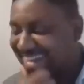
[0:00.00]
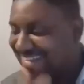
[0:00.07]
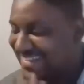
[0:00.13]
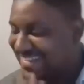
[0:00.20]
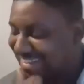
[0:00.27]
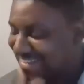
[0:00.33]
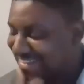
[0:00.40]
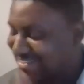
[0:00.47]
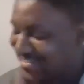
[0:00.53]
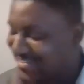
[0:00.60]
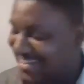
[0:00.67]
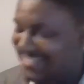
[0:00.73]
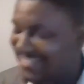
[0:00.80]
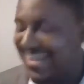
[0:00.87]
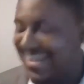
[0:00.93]

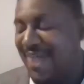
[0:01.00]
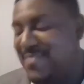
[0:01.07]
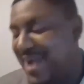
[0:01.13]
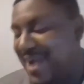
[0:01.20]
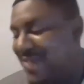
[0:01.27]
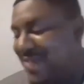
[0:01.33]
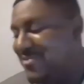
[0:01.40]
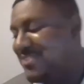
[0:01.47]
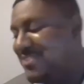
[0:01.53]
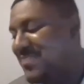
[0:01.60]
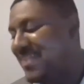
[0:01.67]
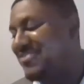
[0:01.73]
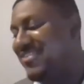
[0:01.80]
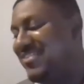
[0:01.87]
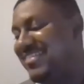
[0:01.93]
interesting. I mean, I
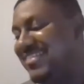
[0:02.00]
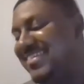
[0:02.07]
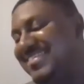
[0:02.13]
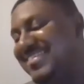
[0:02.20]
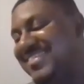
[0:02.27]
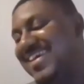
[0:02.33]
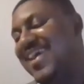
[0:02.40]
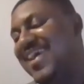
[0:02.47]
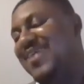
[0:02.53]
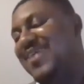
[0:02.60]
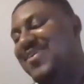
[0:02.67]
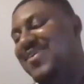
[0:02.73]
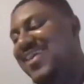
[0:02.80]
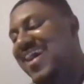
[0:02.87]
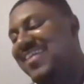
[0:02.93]
respect your list.
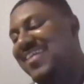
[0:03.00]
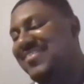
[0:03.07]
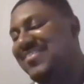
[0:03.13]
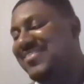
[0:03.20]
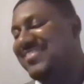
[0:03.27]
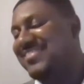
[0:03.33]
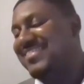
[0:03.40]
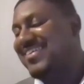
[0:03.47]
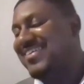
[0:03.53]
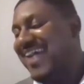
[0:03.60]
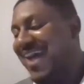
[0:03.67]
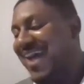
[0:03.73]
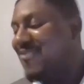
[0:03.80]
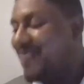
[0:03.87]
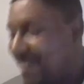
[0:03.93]
Connor
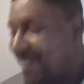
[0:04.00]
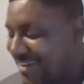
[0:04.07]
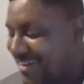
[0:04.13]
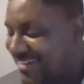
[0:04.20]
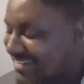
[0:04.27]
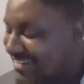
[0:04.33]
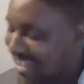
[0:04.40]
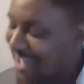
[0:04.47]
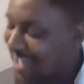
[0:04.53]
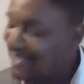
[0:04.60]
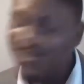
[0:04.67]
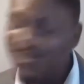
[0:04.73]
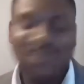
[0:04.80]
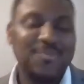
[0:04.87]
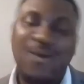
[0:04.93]
at 1. Hey,
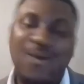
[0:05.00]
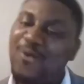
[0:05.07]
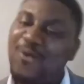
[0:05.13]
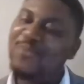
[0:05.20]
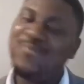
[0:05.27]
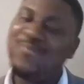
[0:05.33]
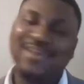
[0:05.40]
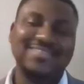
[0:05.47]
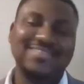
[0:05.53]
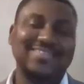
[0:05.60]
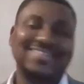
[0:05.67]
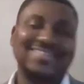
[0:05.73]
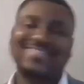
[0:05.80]
you a bold brother.